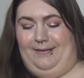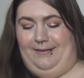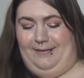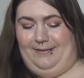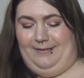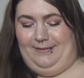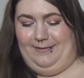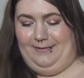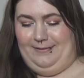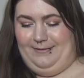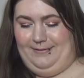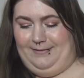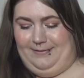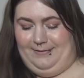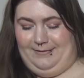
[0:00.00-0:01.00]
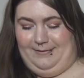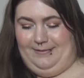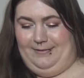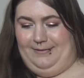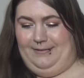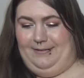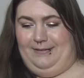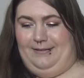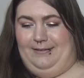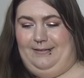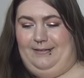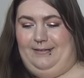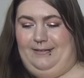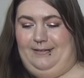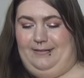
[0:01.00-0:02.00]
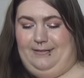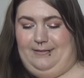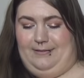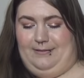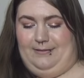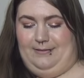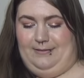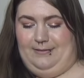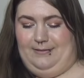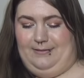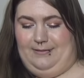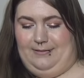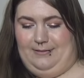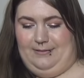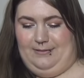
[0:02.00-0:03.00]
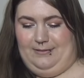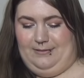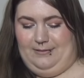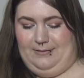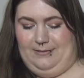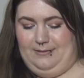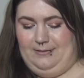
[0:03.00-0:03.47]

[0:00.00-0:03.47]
This person isn't speaking.